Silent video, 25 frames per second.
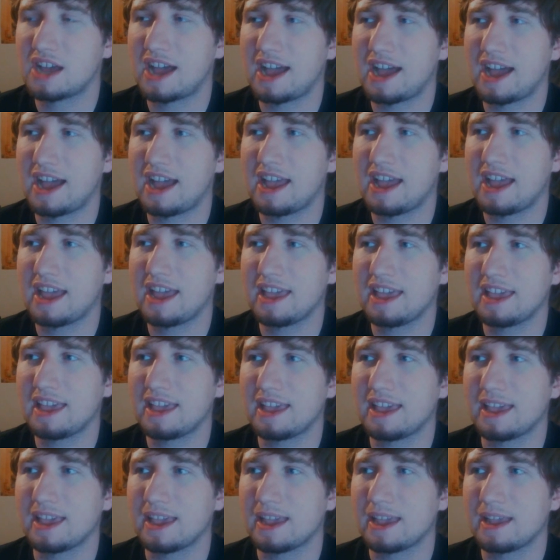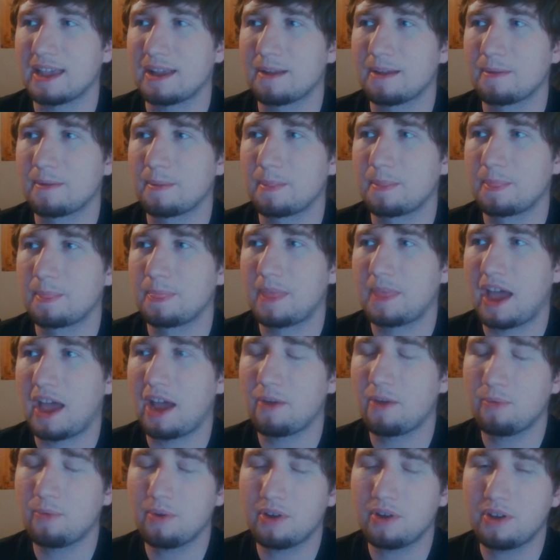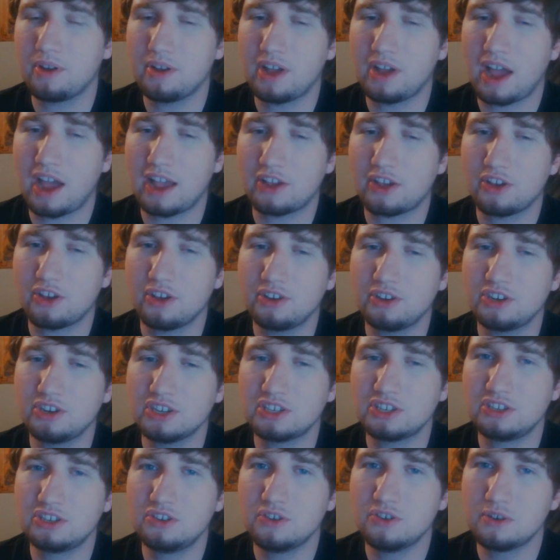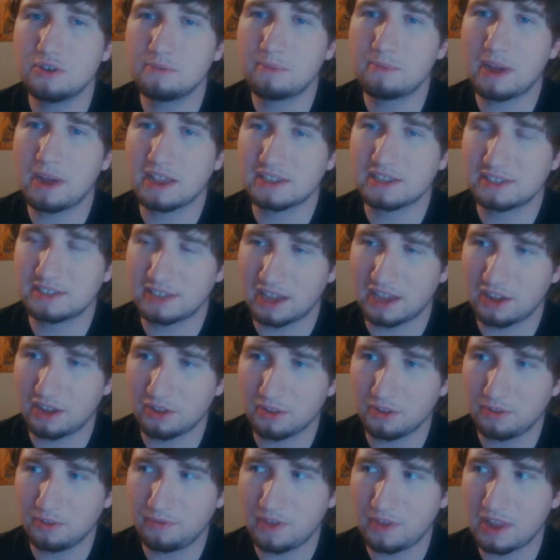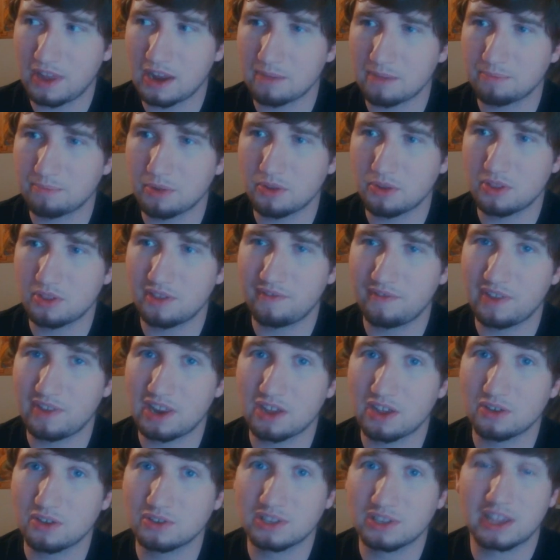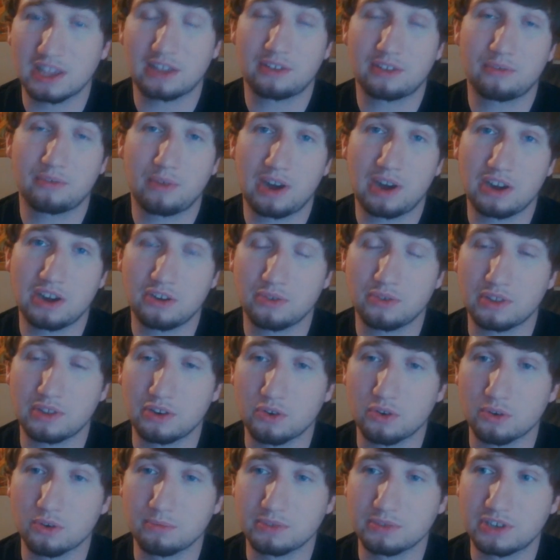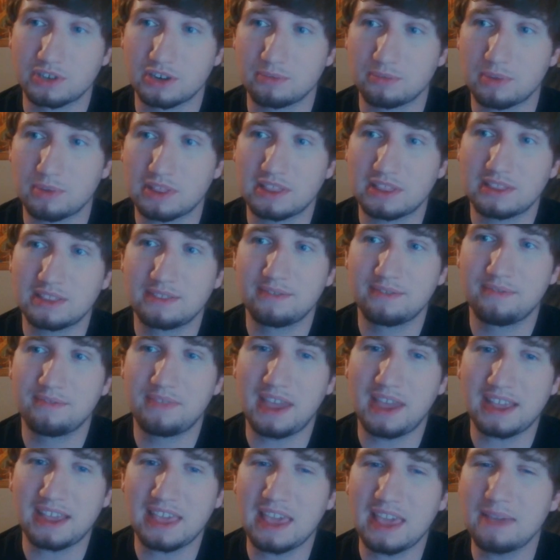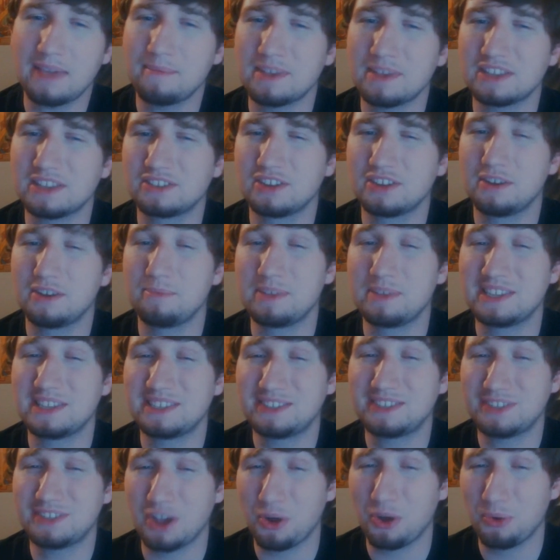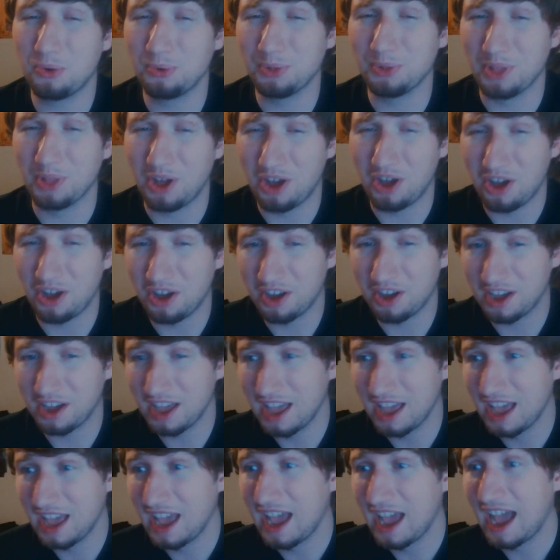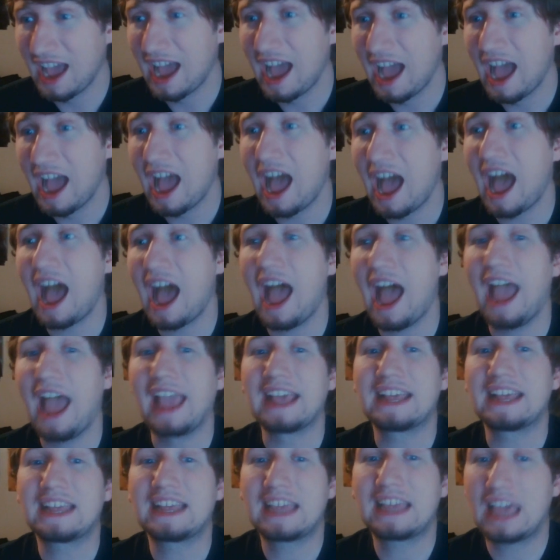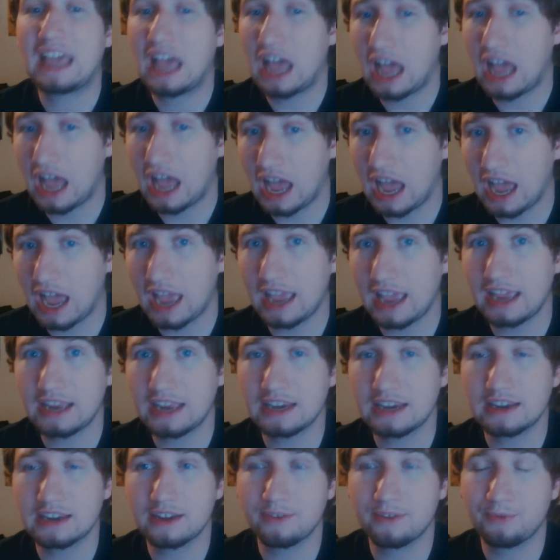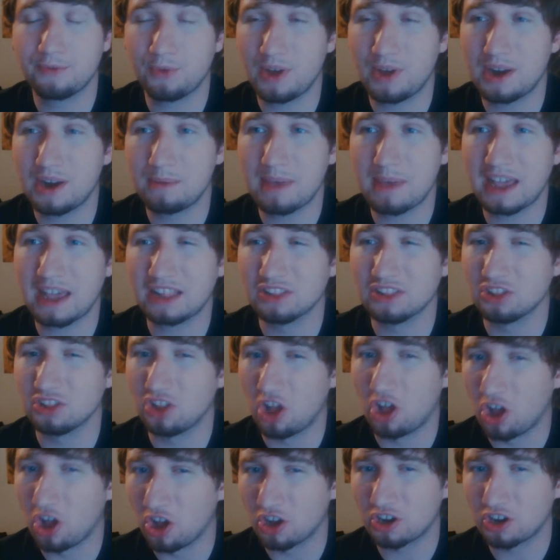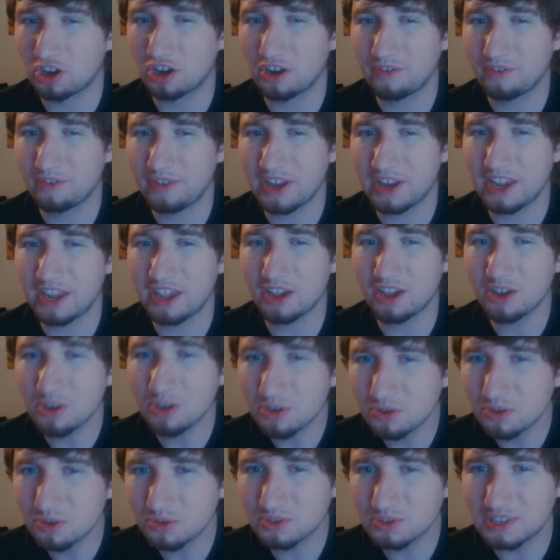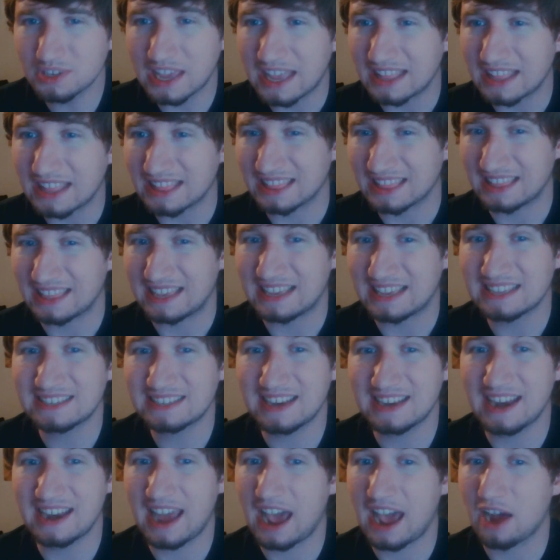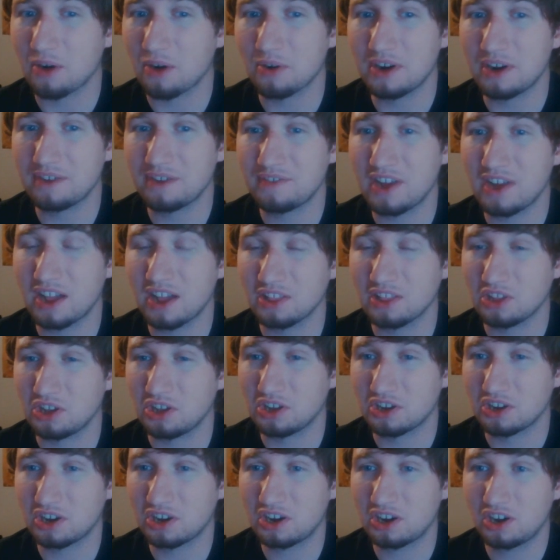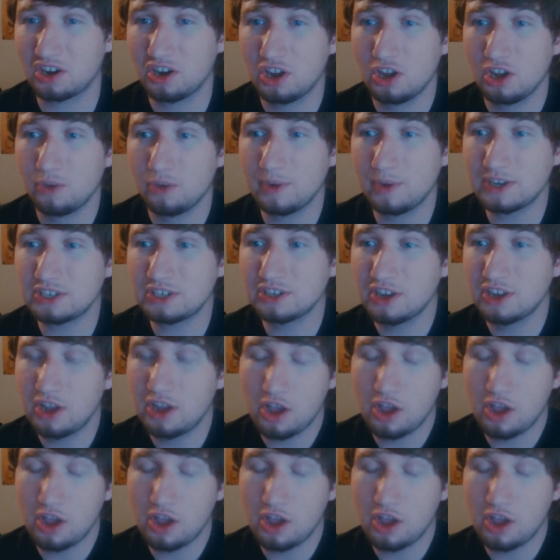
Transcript: I could just do it myself and upload the videos like what I do with a normal series, but that game is going to be so long. I kind of want to make longer videos, at least an hour if not longer, which